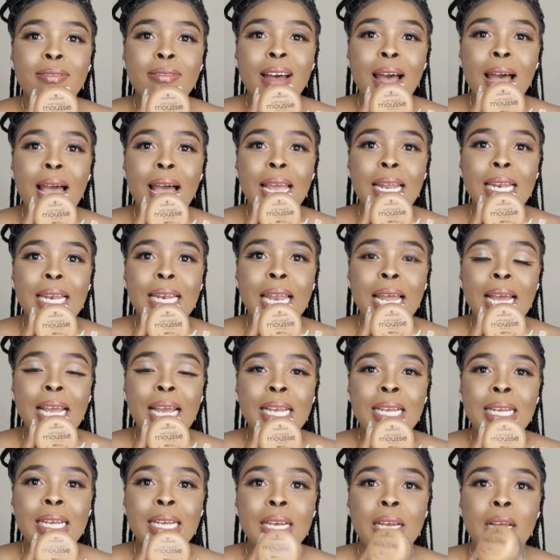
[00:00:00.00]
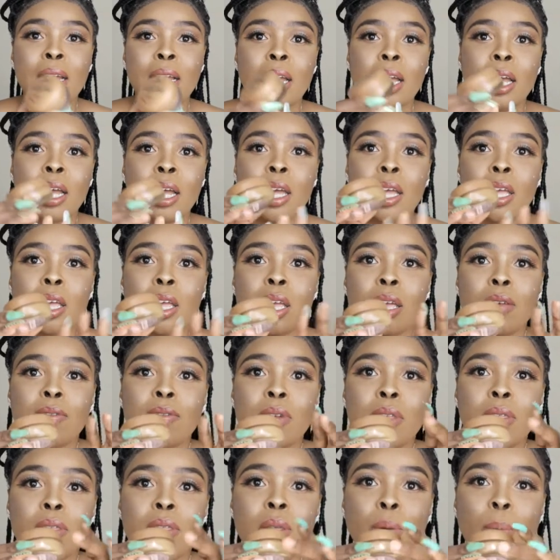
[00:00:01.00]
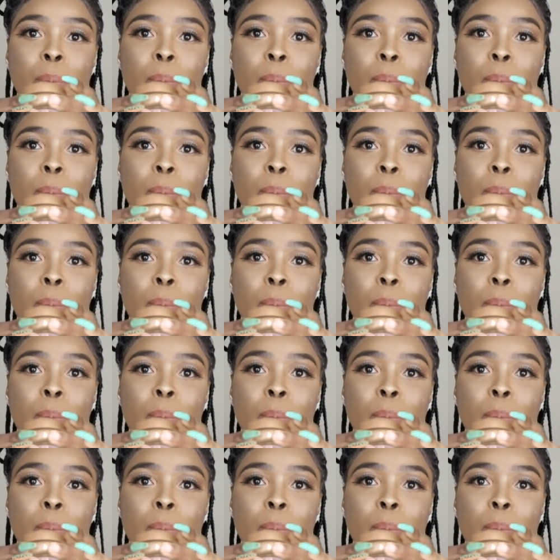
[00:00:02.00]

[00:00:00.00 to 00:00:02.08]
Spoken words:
I like. Even the